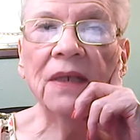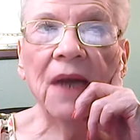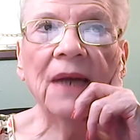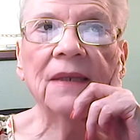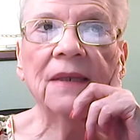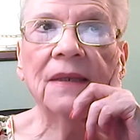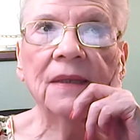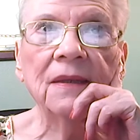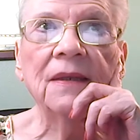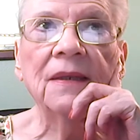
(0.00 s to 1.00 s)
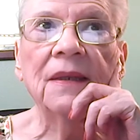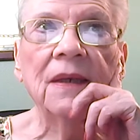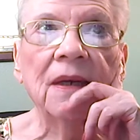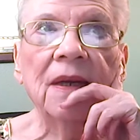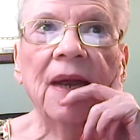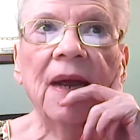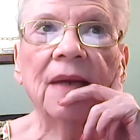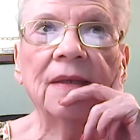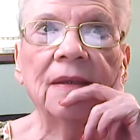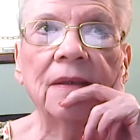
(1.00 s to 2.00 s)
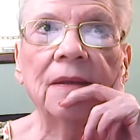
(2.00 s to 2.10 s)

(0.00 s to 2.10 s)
Yes. Yes.